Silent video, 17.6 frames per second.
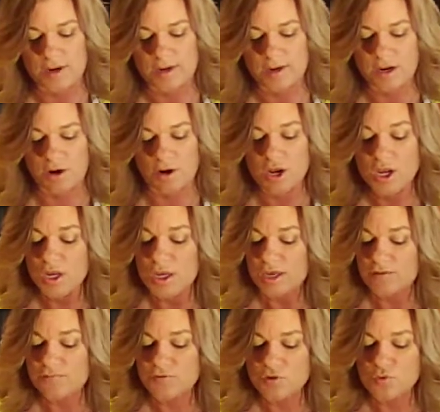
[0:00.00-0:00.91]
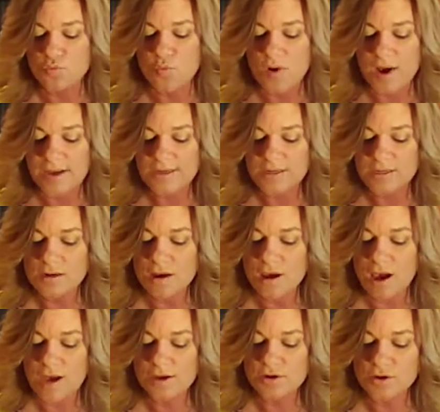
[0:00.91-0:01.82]
here. If you want it
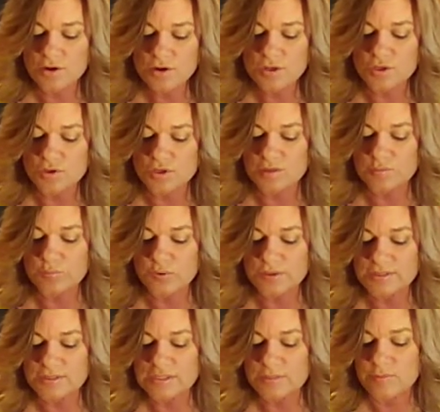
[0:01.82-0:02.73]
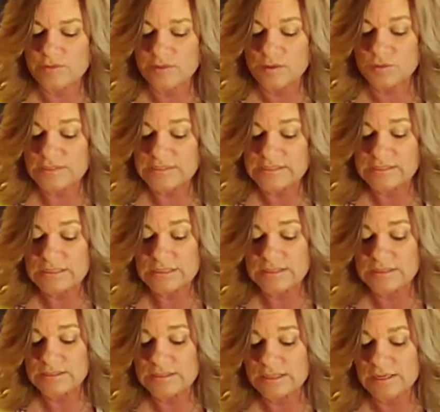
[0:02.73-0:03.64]
hotter, you can put some of those
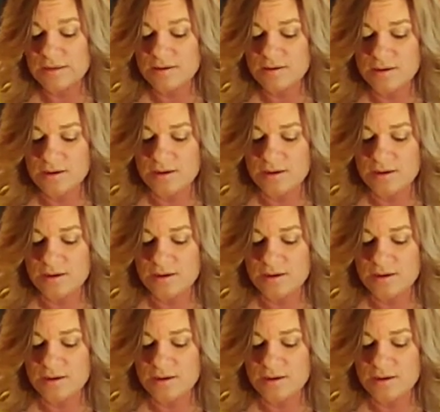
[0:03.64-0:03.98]
seeds in.